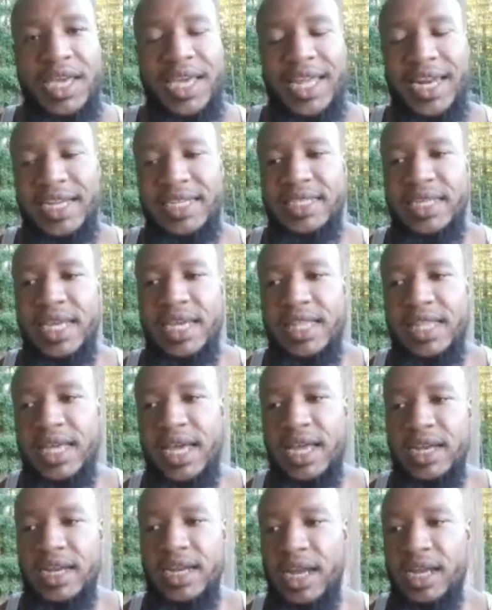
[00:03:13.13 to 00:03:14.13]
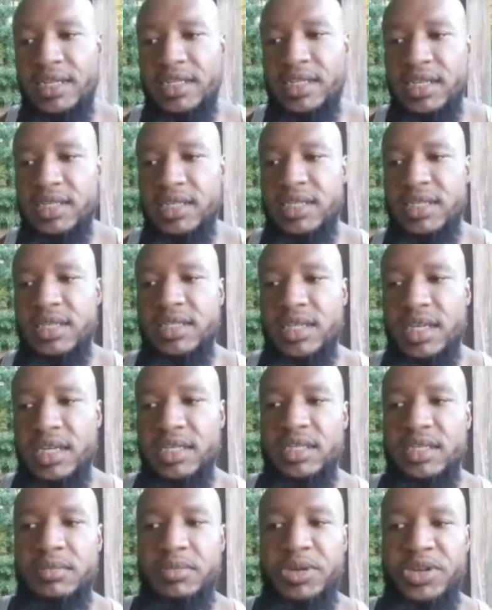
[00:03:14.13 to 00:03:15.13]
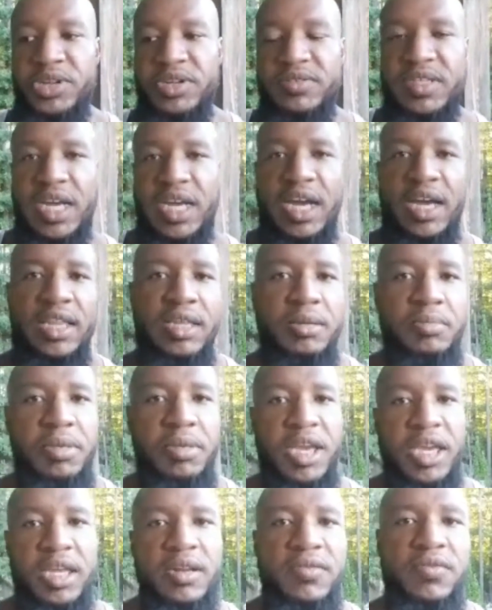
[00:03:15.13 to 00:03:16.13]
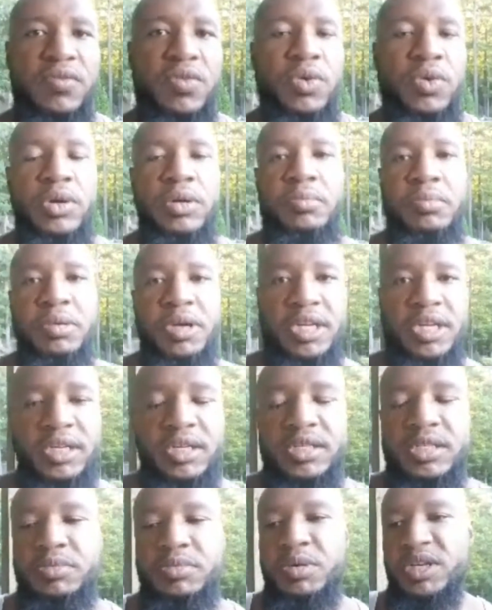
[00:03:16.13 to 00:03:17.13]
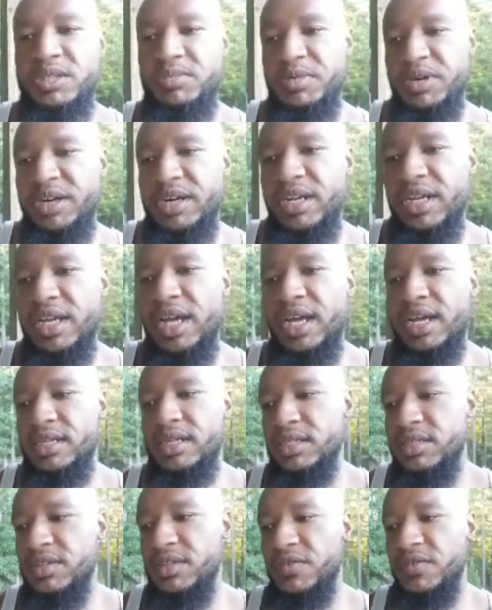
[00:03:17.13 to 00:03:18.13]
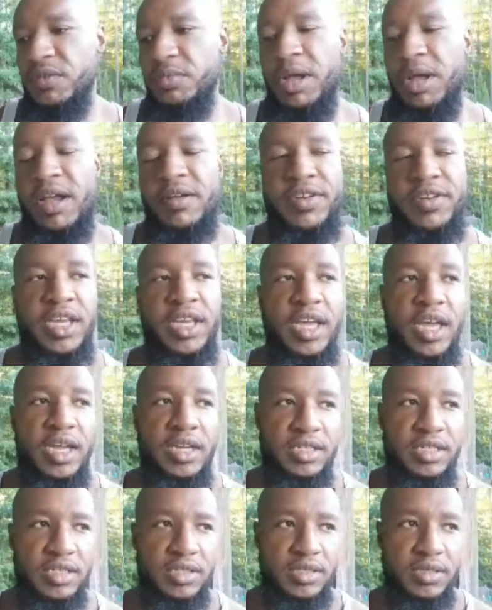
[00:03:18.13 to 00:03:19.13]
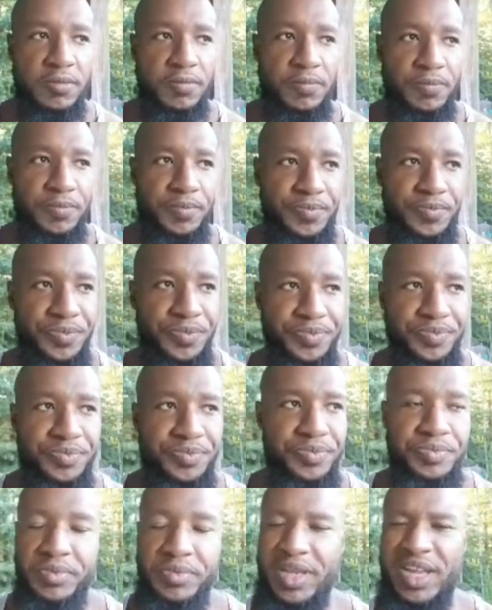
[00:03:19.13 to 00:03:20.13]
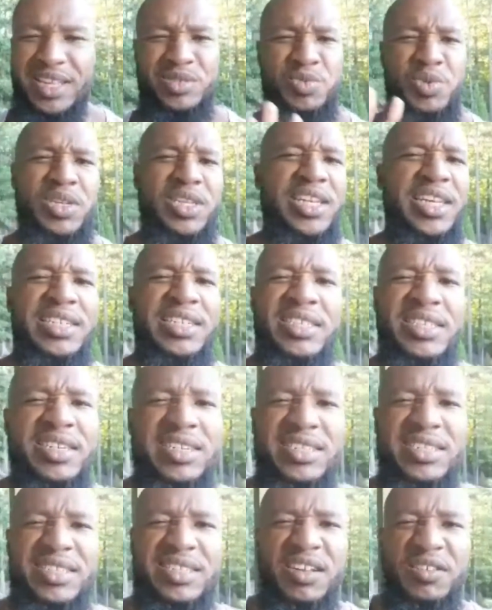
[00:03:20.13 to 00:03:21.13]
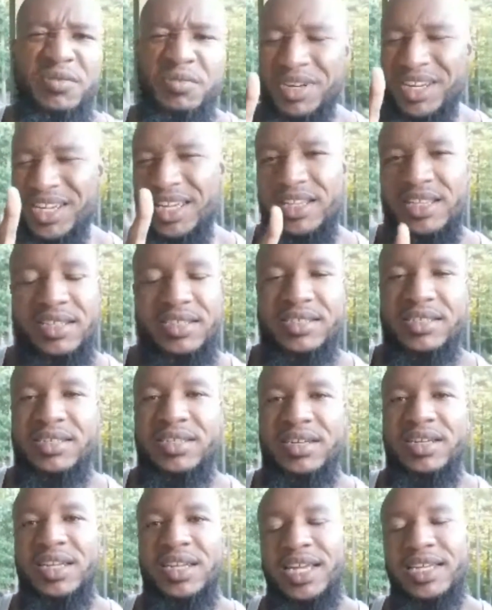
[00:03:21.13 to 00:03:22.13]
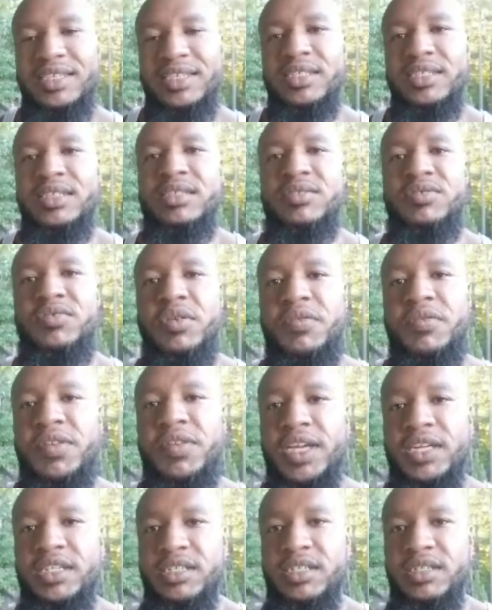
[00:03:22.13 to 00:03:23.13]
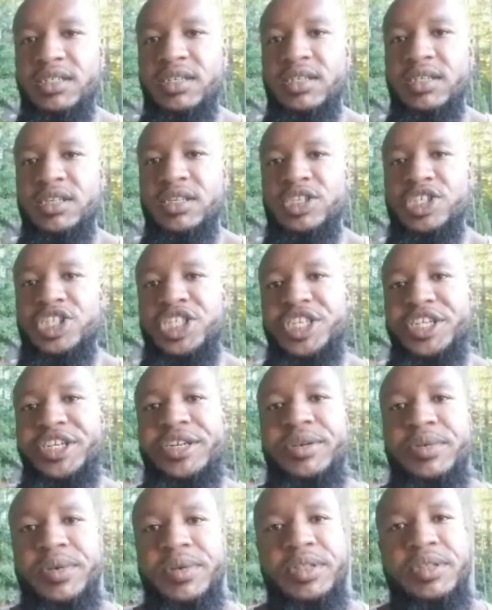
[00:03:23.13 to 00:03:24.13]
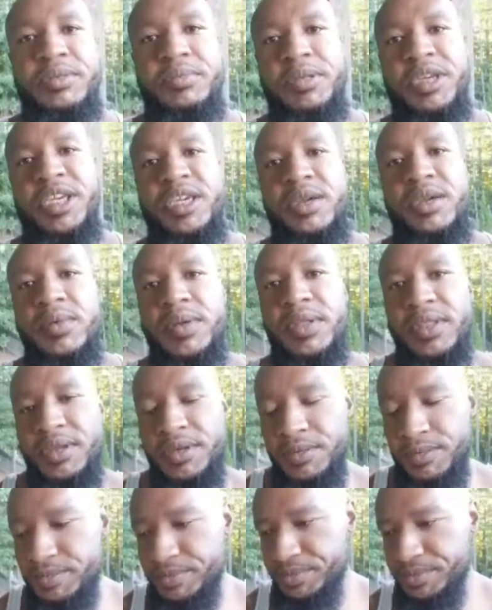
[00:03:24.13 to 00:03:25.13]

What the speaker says: And I say that not just in the testimony of tithing, paying it forward, abundance, prosperity conscious over poverty conscious. That's one lesson in itself. But again, this isn't a lesson, this is a reflection, sharing with you, being with you.